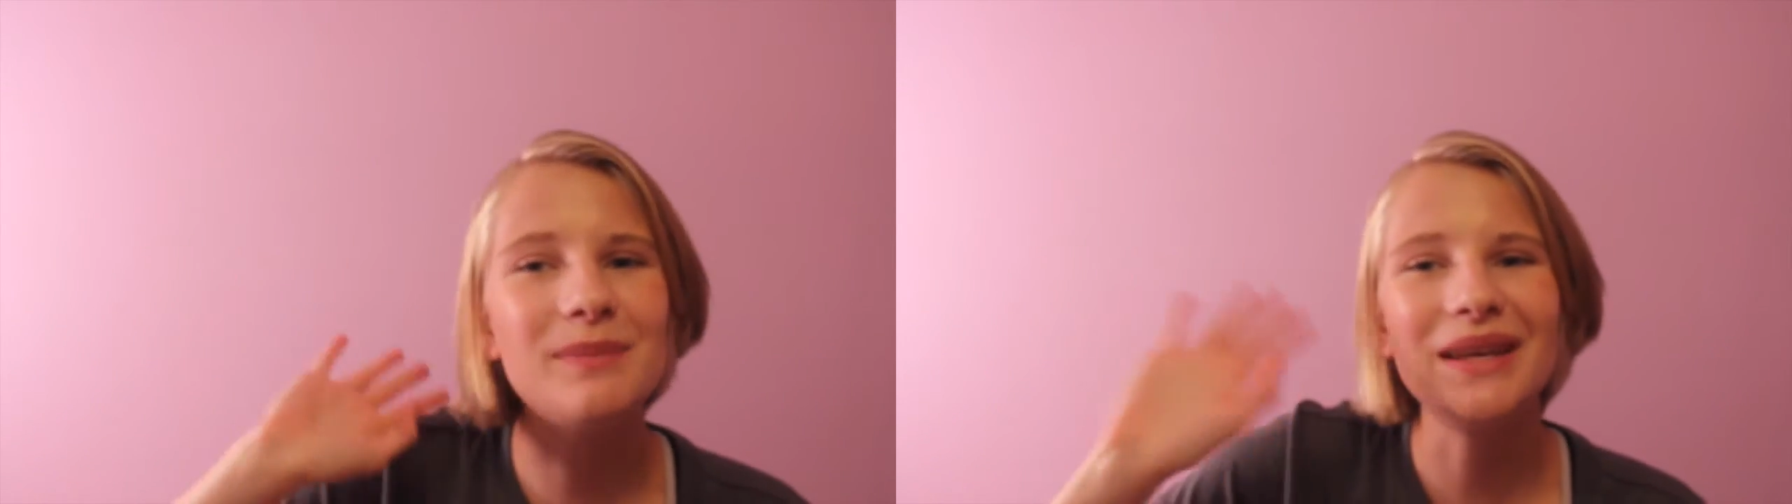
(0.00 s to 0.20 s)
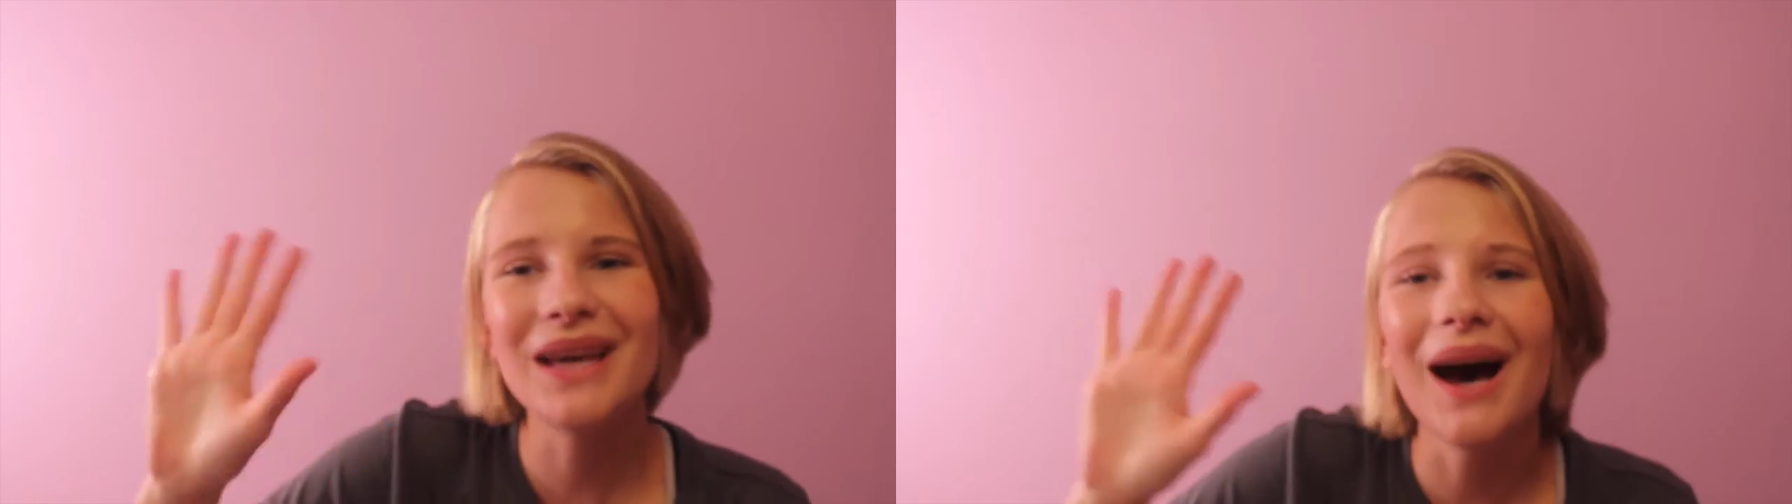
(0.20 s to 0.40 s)

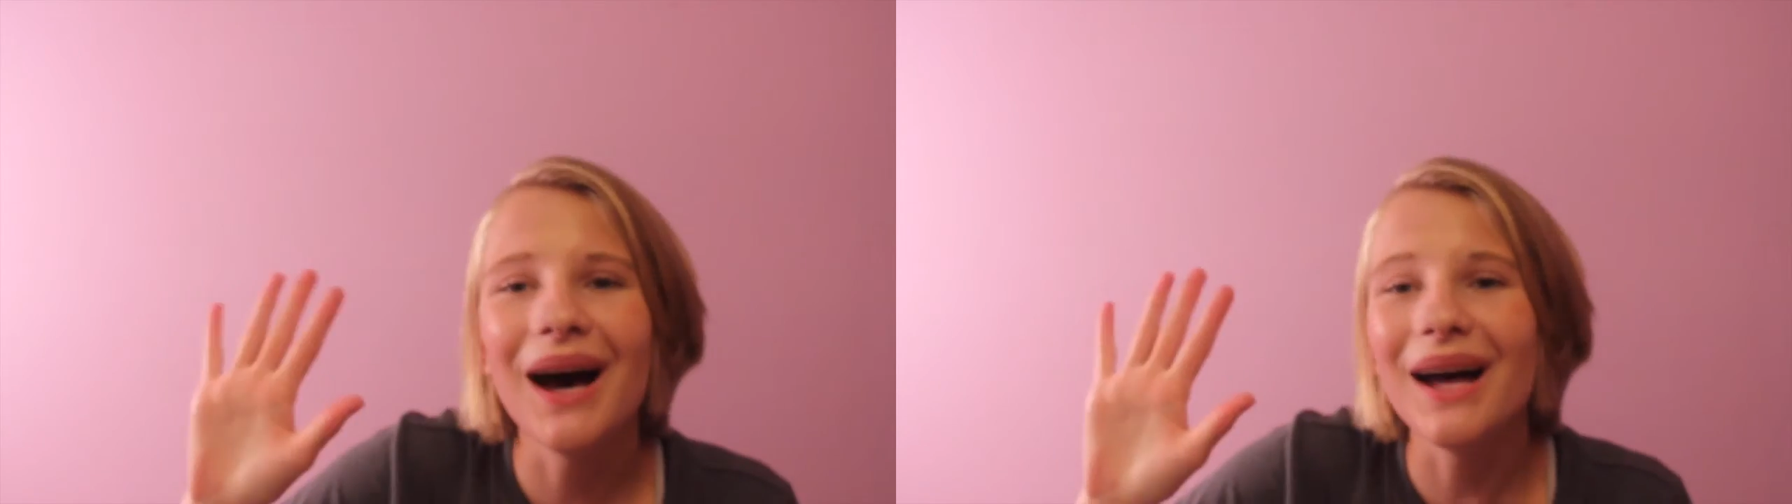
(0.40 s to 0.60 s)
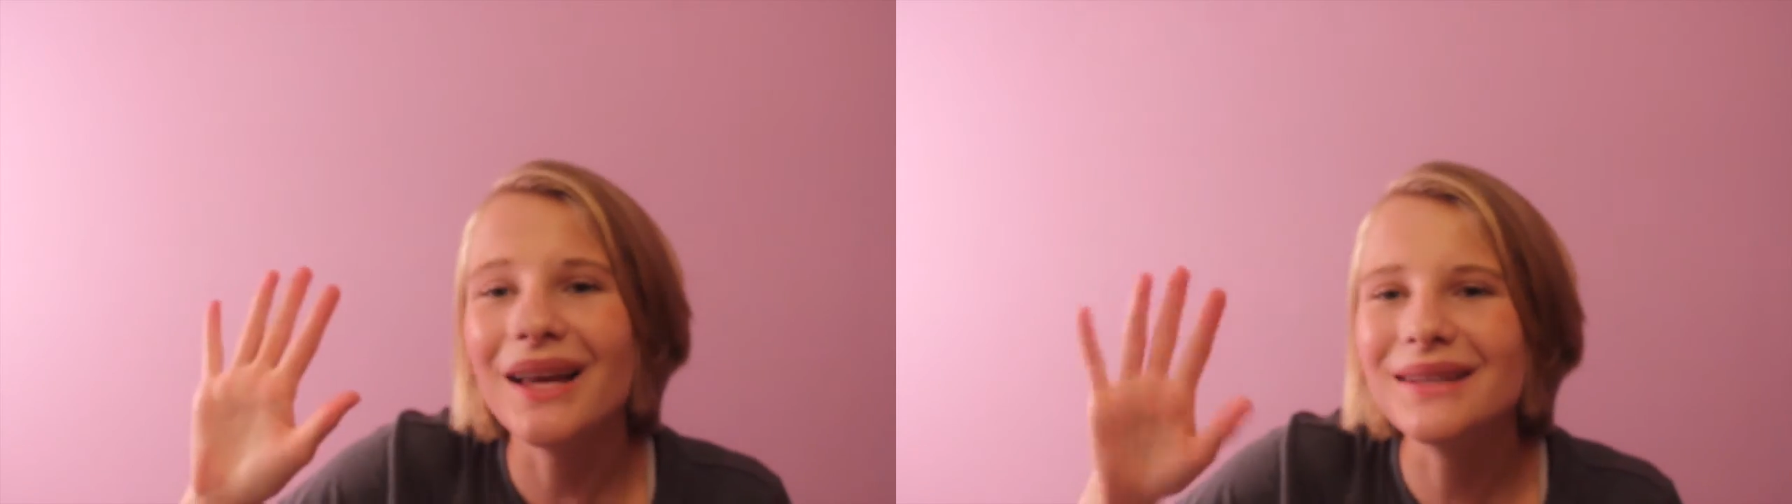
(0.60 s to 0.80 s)

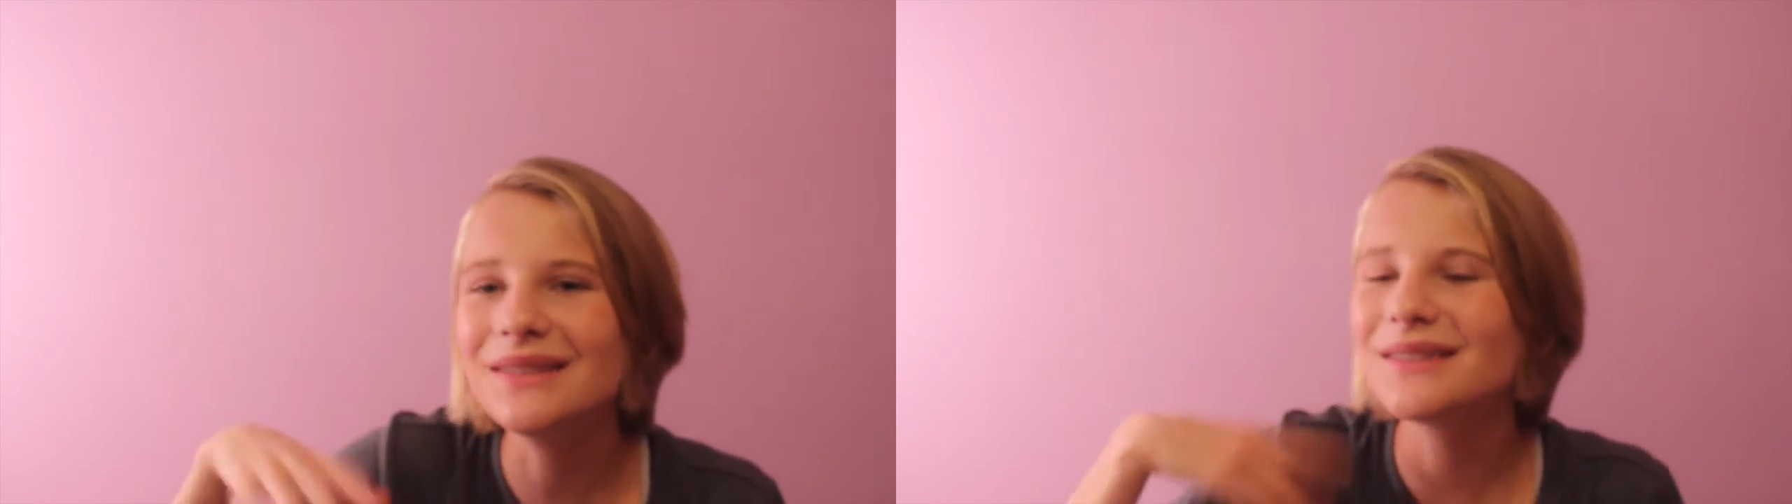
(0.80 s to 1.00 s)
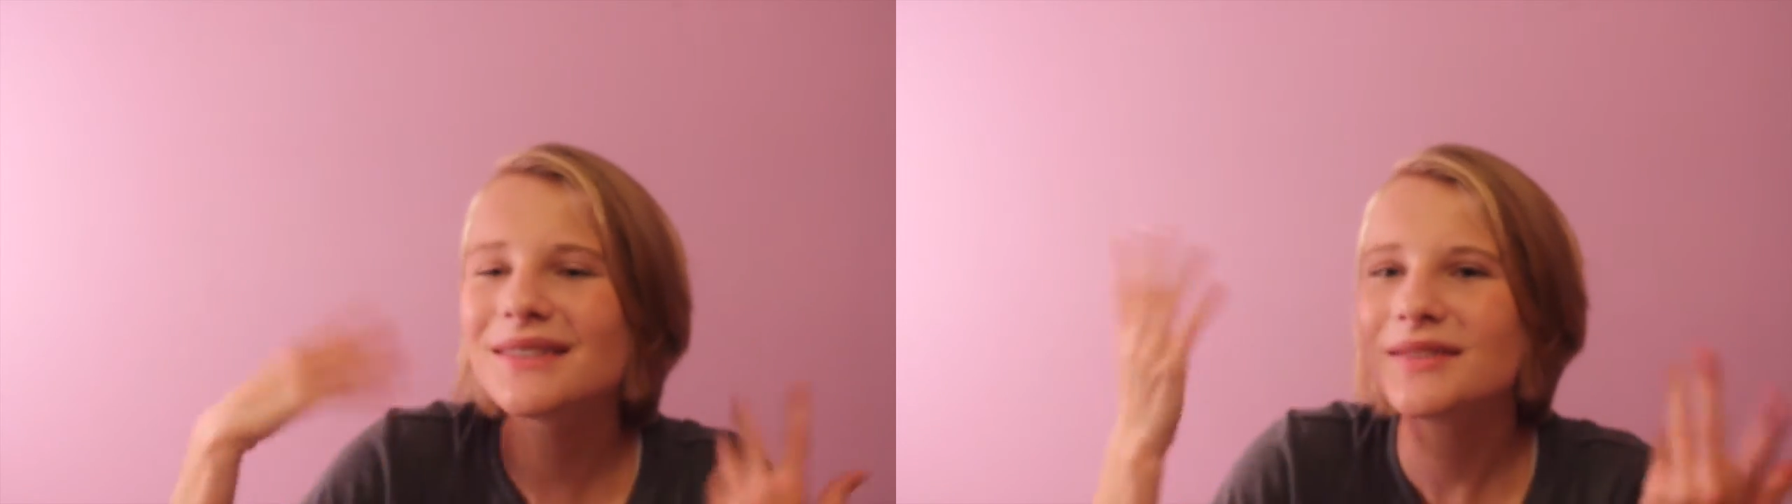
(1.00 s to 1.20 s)

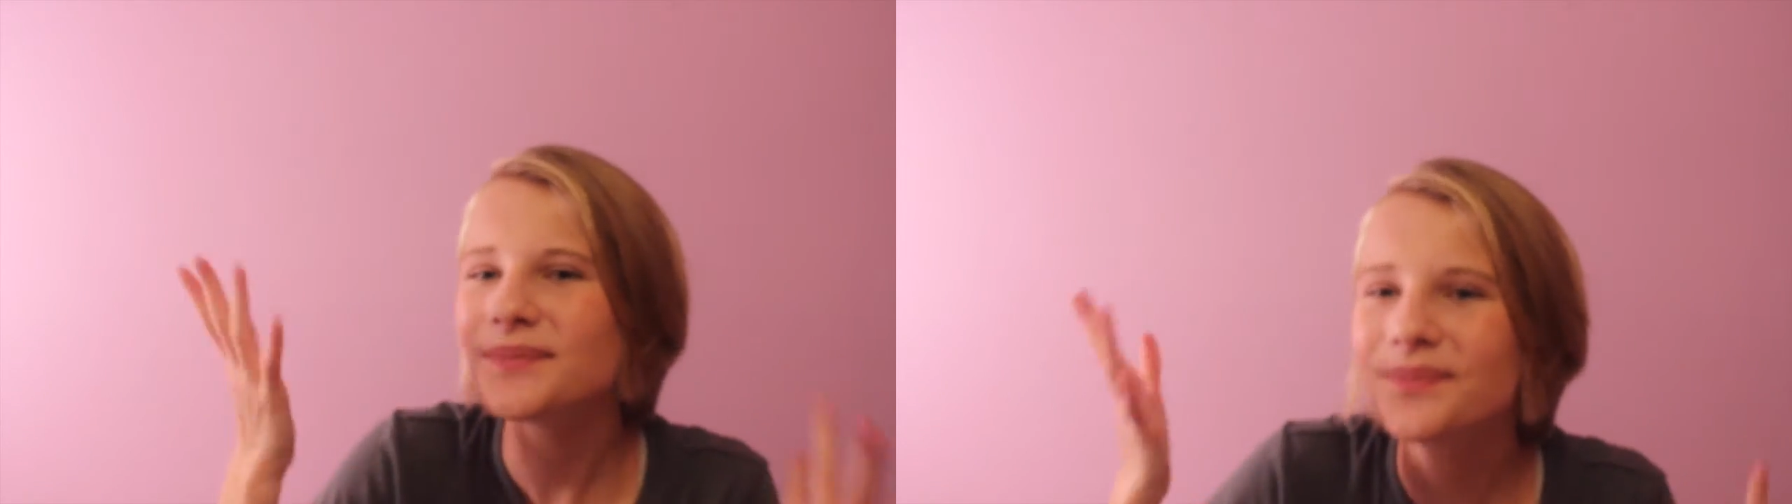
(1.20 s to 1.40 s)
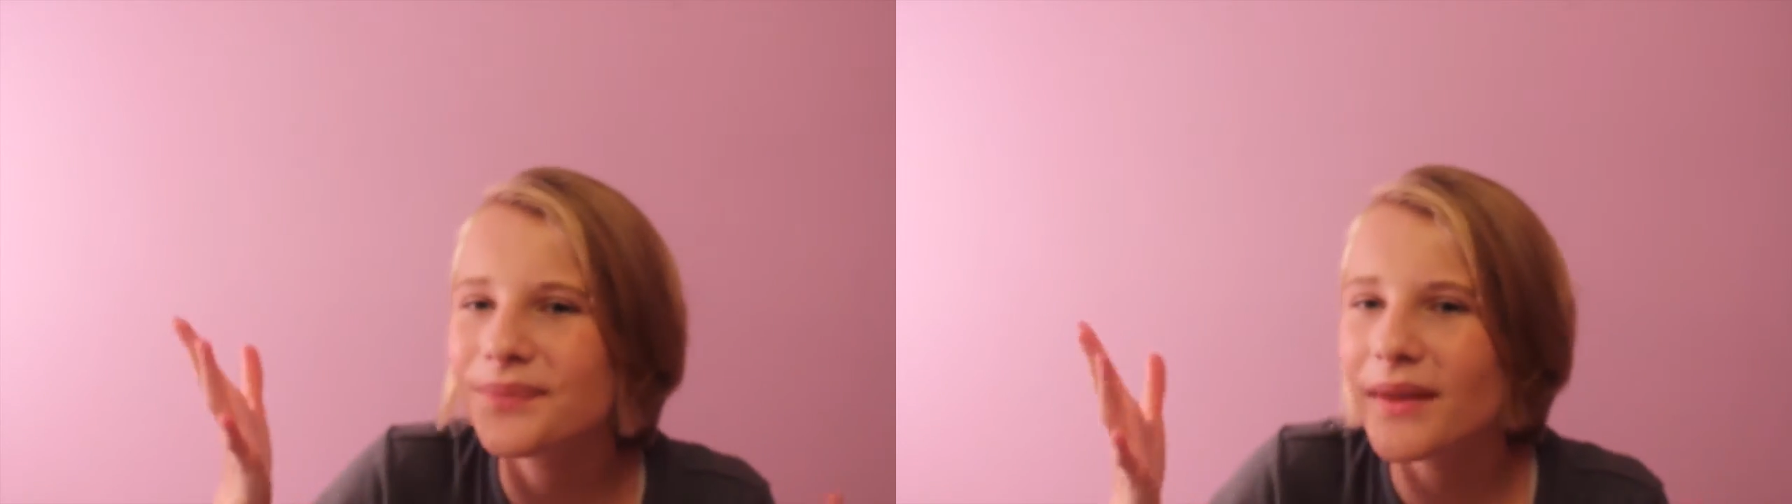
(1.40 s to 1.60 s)
because.